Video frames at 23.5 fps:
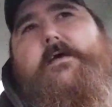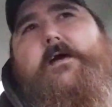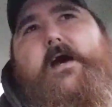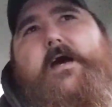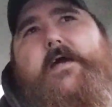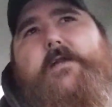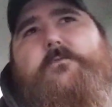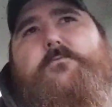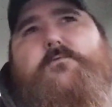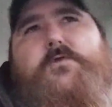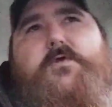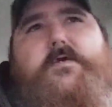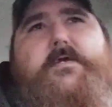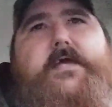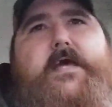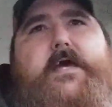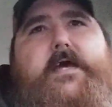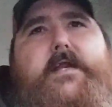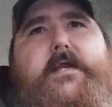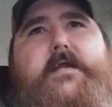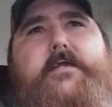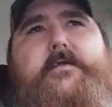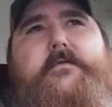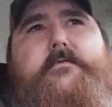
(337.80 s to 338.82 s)
I don't look
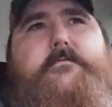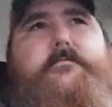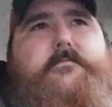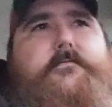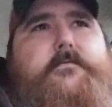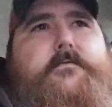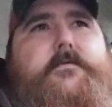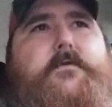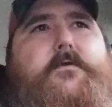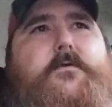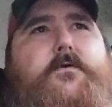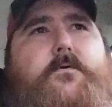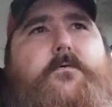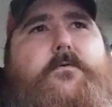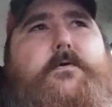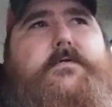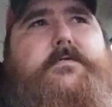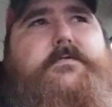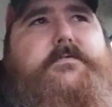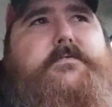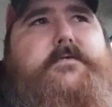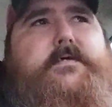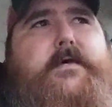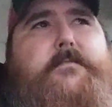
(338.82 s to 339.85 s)
at it,
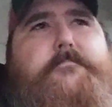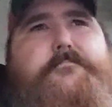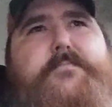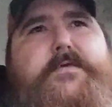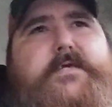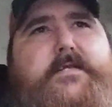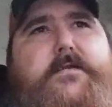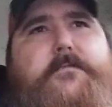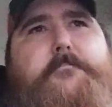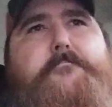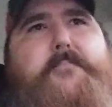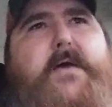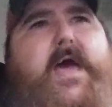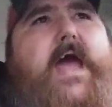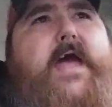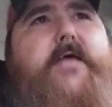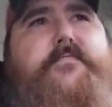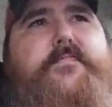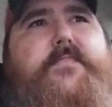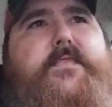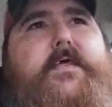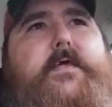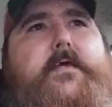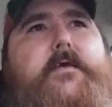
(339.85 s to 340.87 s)
as being a
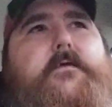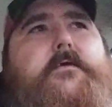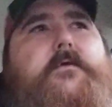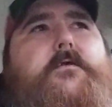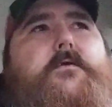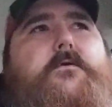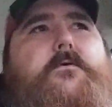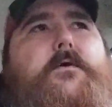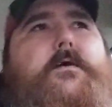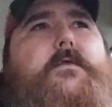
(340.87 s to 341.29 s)
bad thing.